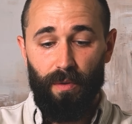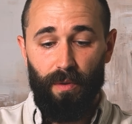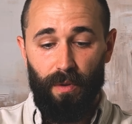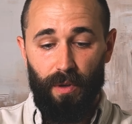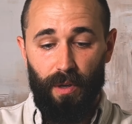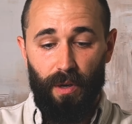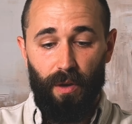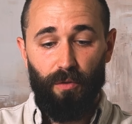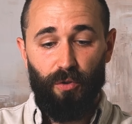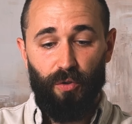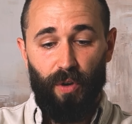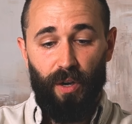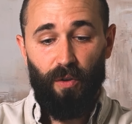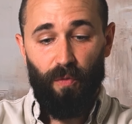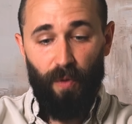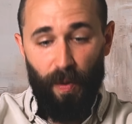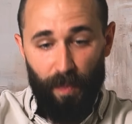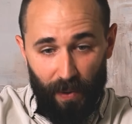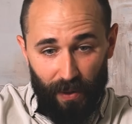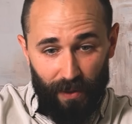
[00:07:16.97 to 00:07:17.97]
You know, trying to
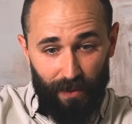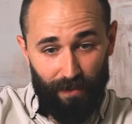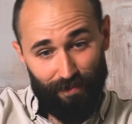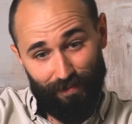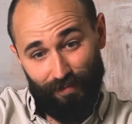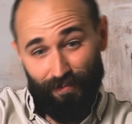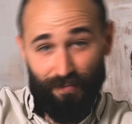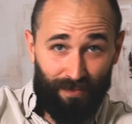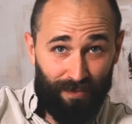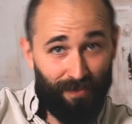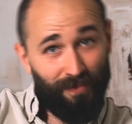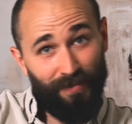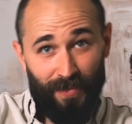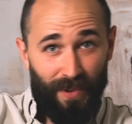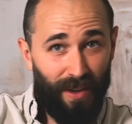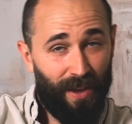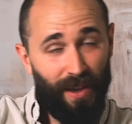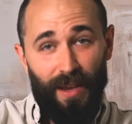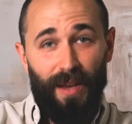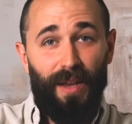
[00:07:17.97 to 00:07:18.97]
rip it,
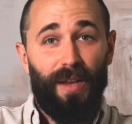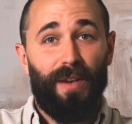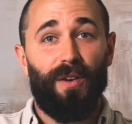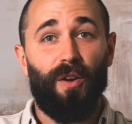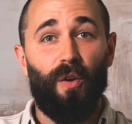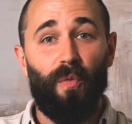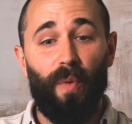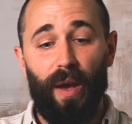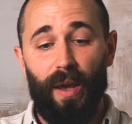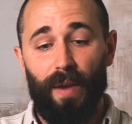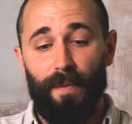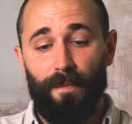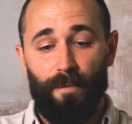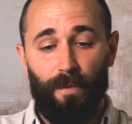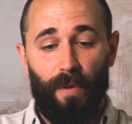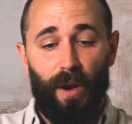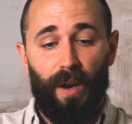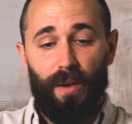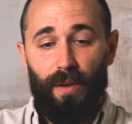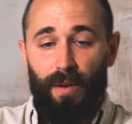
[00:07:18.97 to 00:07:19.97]
no way,
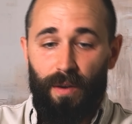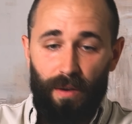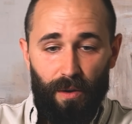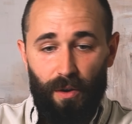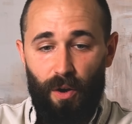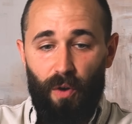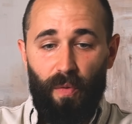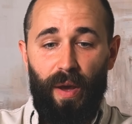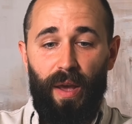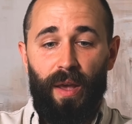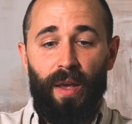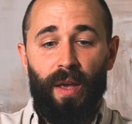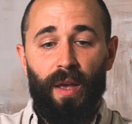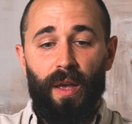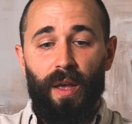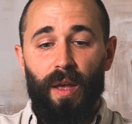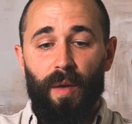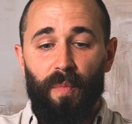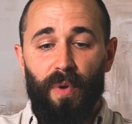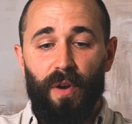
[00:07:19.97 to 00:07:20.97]
right? No way.
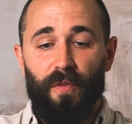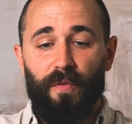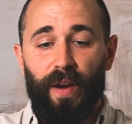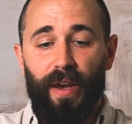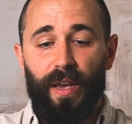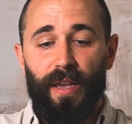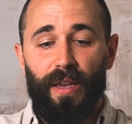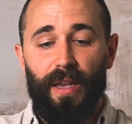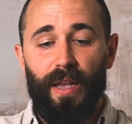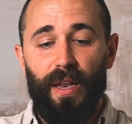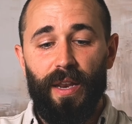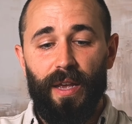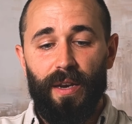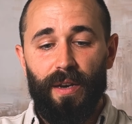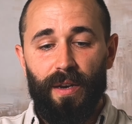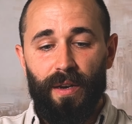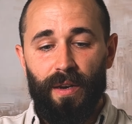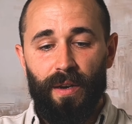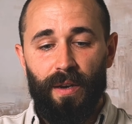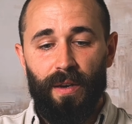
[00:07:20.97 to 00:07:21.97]
But if I can get it,
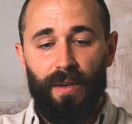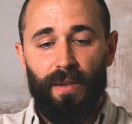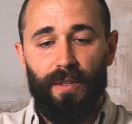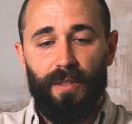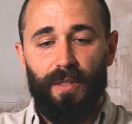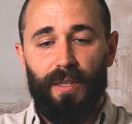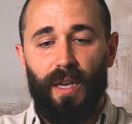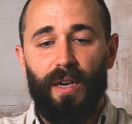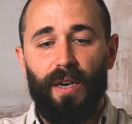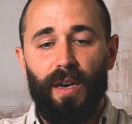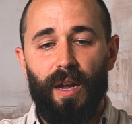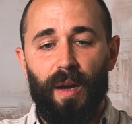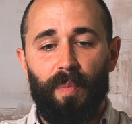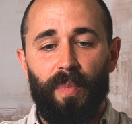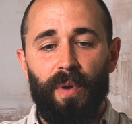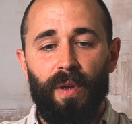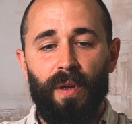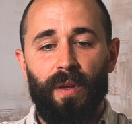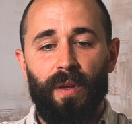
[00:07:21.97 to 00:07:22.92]
set it up,